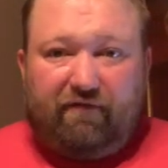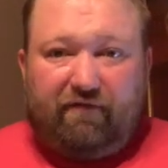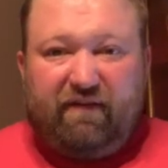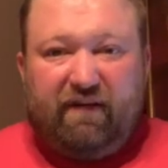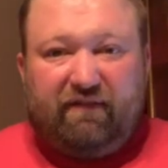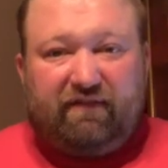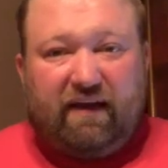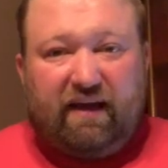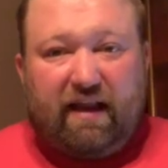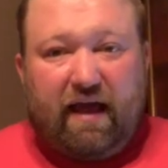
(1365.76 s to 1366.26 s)

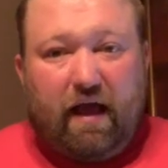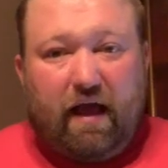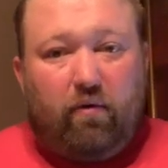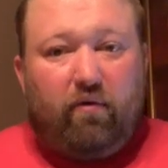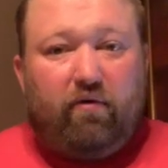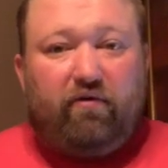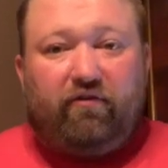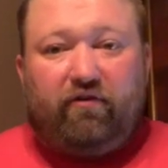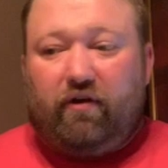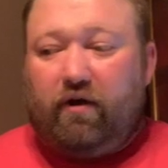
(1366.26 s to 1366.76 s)
15
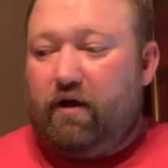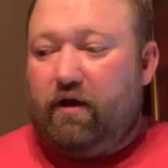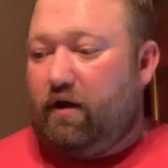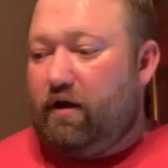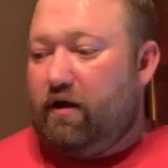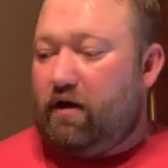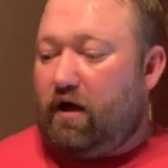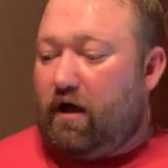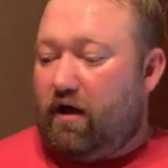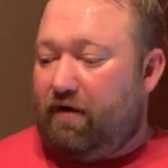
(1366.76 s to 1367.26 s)
hours.
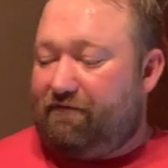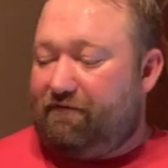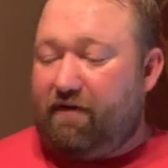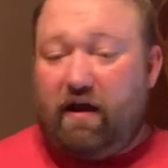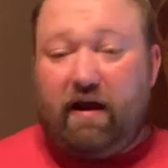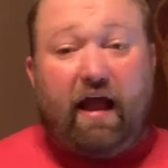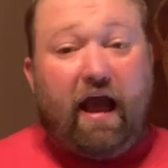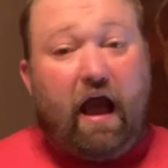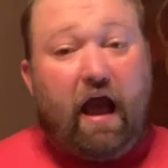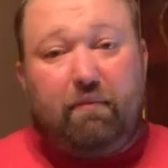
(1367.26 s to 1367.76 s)

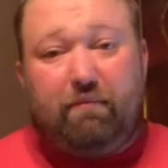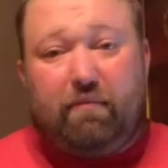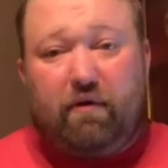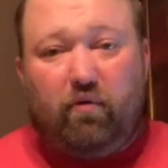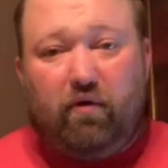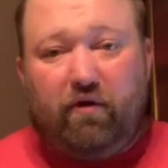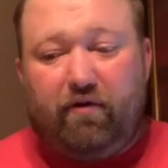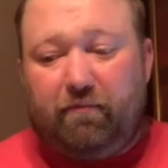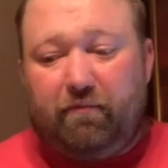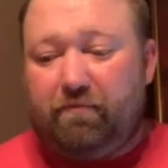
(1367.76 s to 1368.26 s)
Very happy
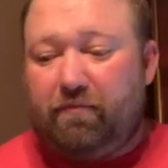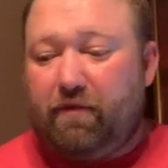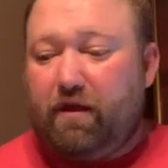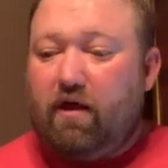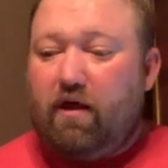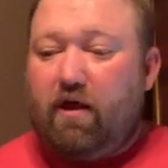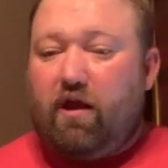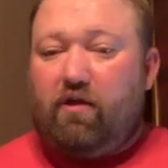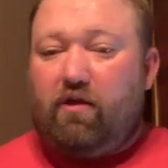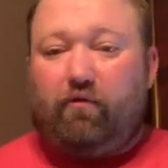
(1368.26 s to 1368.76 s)
with them.
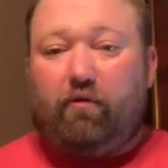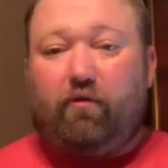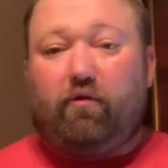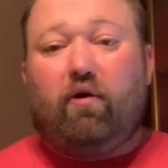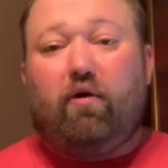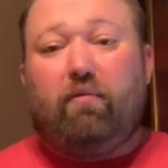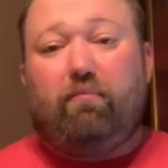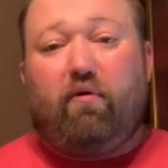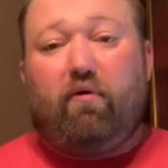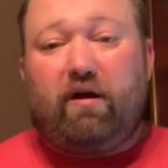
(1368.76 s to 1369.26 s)
So we're
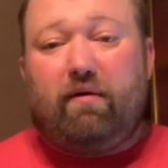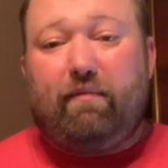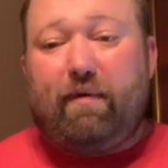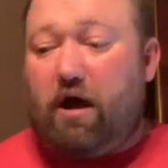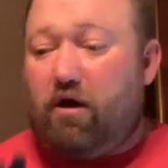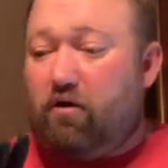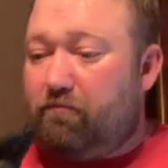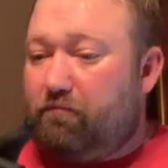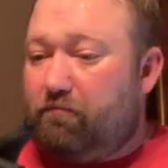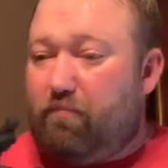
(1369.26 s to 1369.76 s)
going to bring them
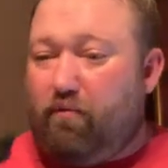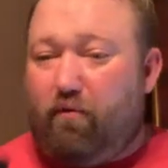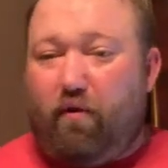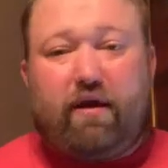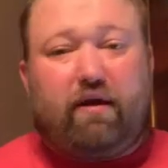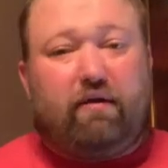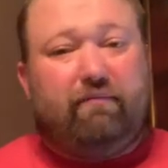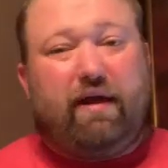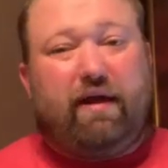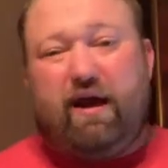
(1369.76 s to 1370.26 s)
out,
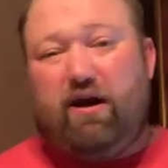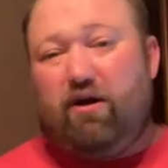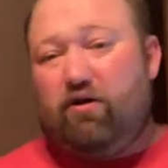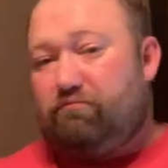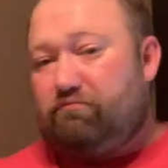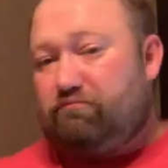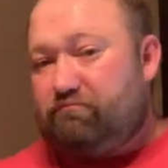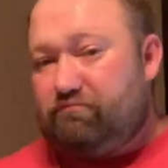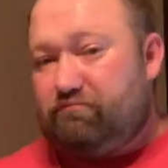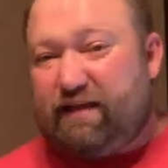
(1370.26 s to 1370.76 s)
break them
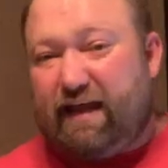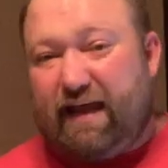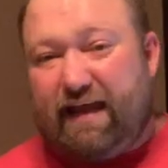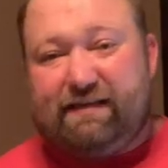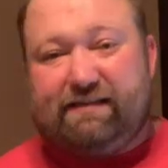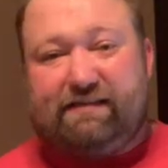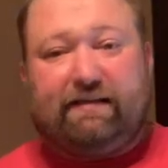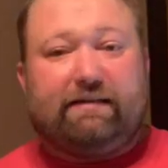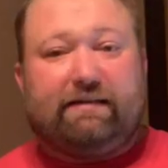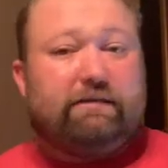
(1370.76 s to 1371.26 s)
down,
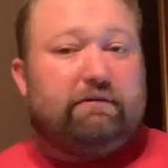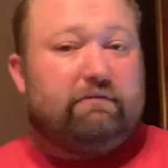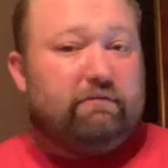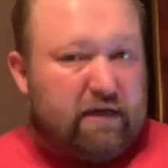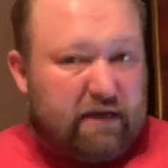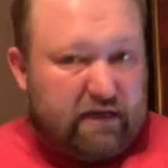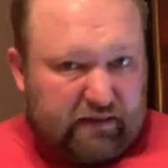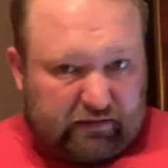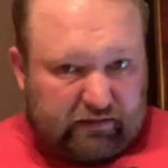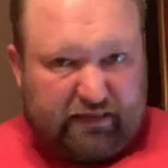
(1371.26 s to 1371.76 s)
taste it.
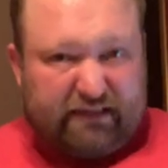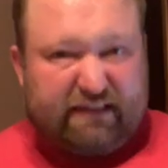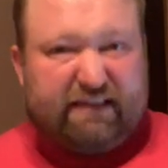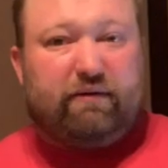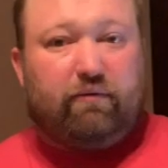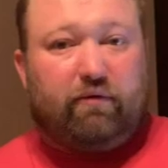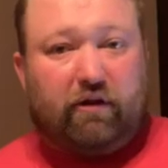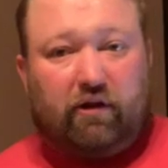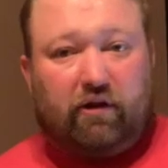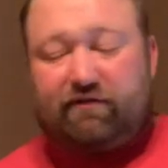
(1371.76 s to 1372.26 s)
Let's
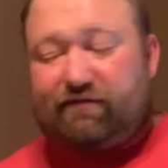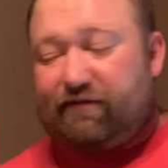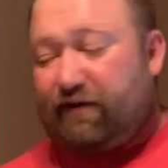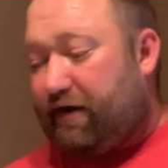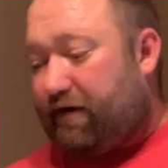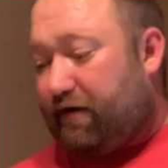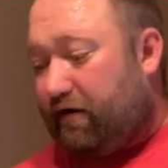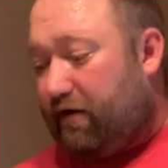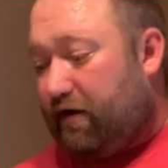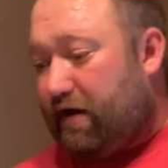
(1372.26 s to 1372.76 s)
see what it looks
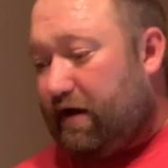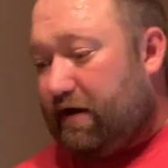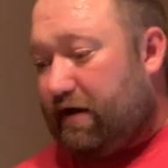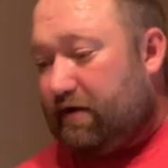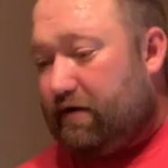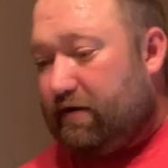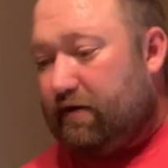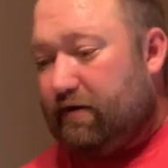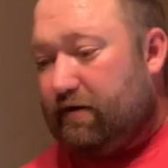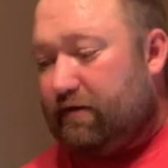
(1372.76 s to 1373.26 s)
like, all right?
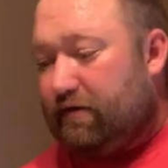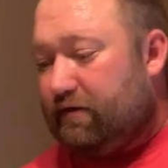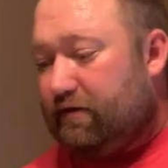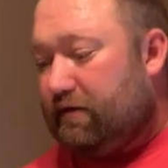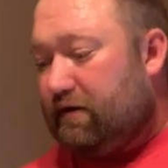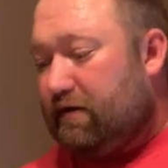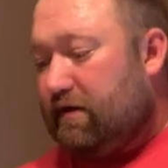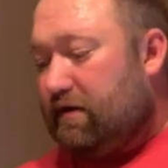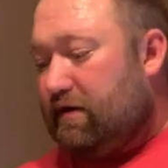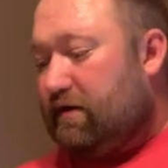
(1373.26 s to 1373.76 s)

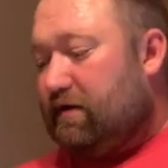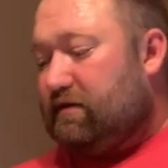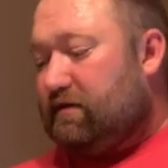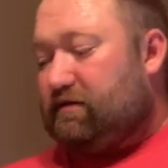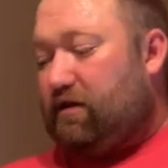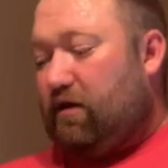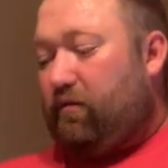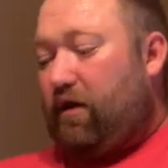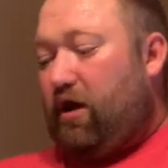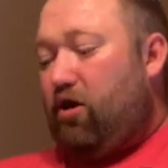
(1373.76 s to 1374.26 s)

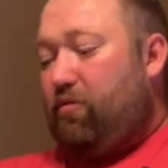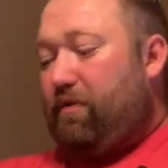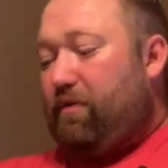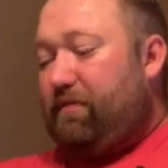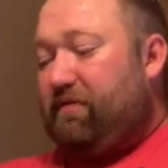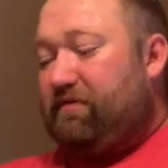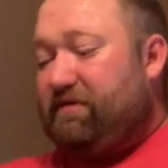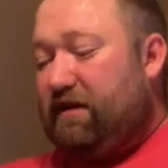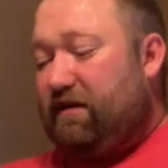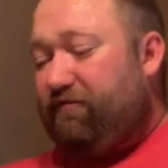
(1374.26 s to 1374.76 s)
So when I open
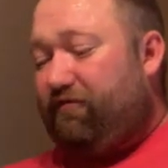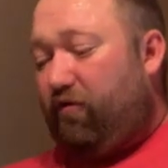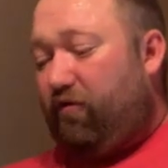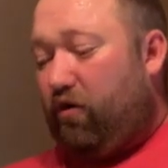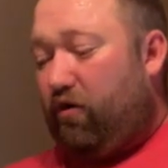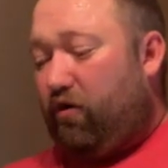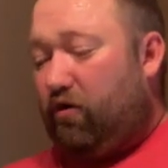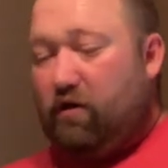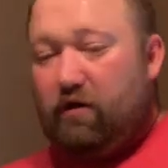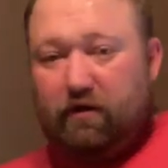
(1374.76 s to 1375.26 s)
up the tin
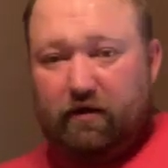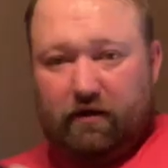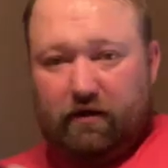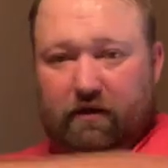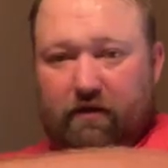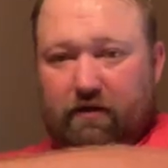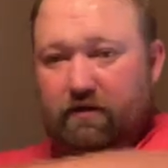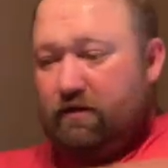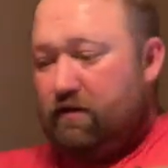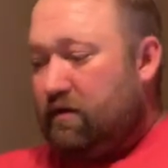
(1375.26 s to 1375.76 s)
foil,
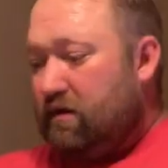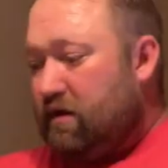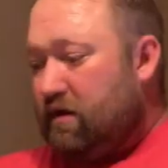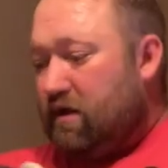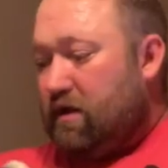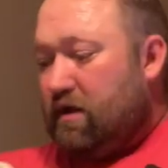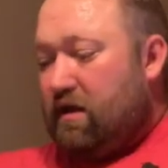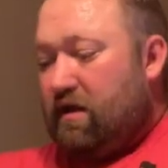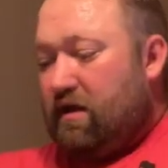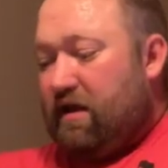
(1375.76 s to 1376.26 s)

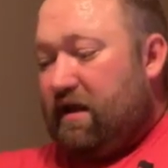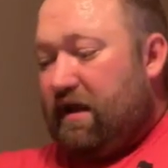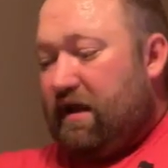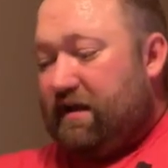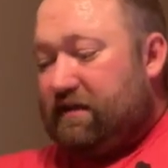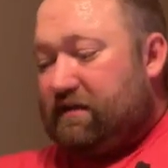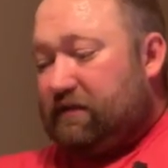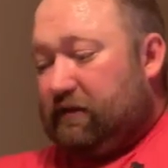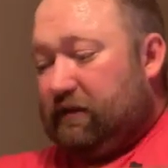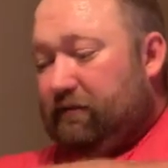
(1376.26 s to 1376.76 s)

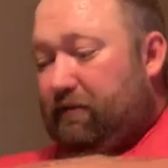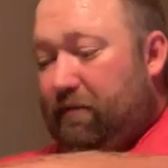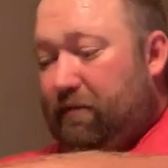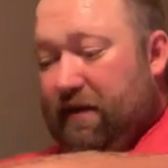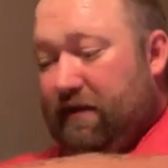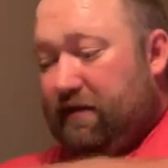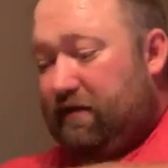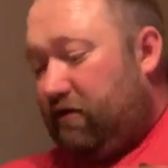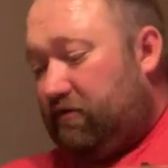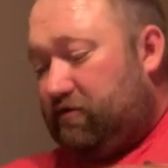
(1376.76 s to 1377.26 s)

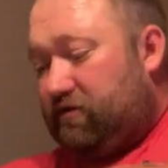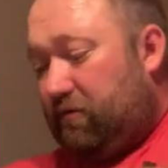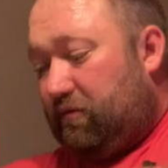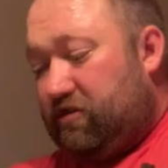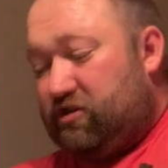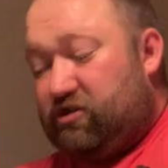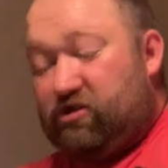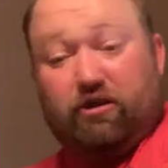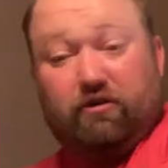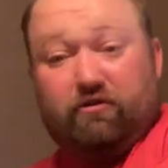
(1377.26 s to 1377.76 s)
there's so
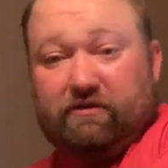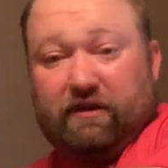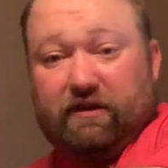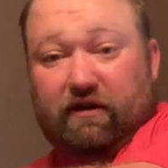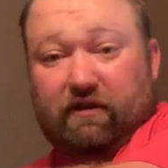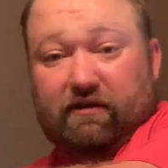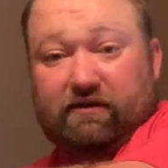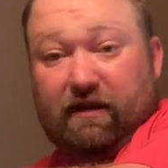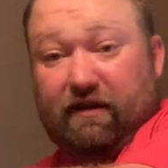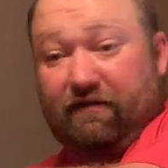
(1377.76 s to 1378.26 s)
much juice in
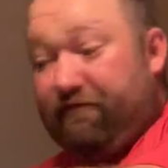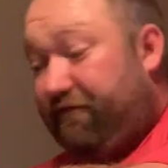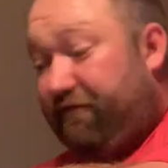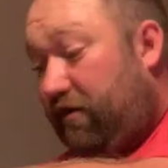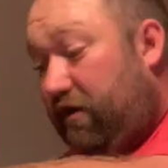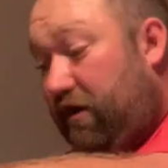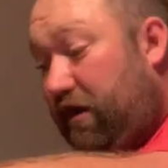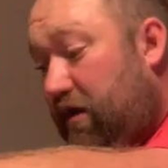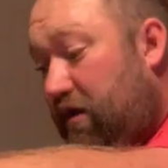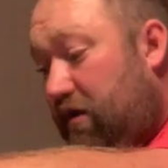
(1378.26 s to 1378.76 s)
here, it's not even
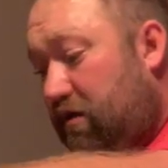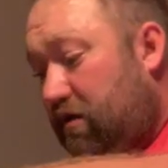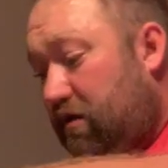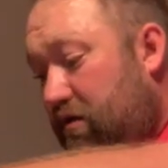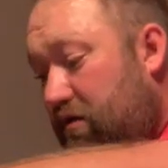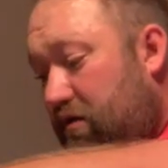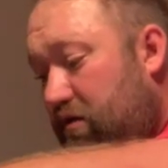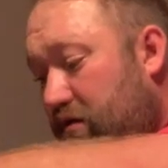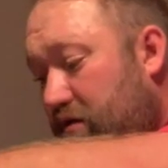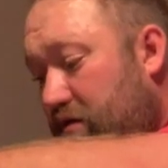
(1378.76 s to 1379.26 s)
funny.
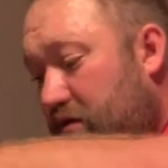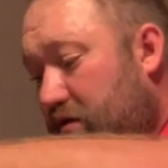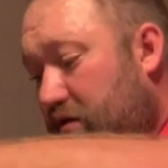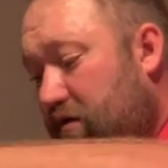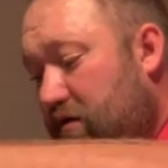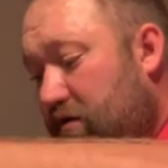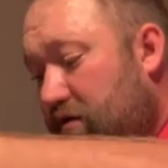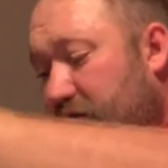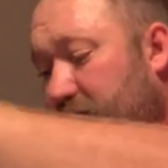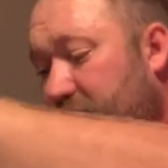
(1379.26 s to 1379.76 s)

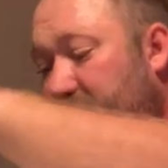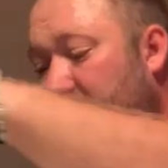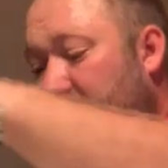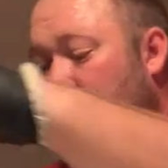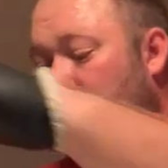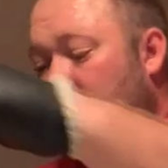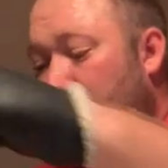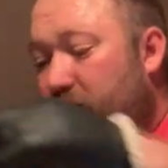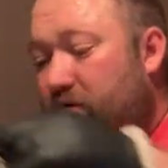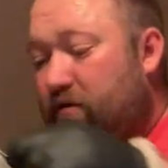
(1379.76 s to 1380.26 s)

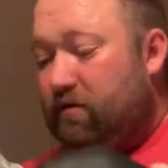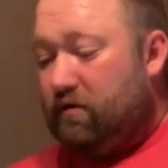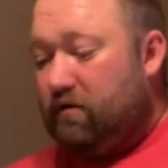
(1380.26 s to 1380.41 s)
So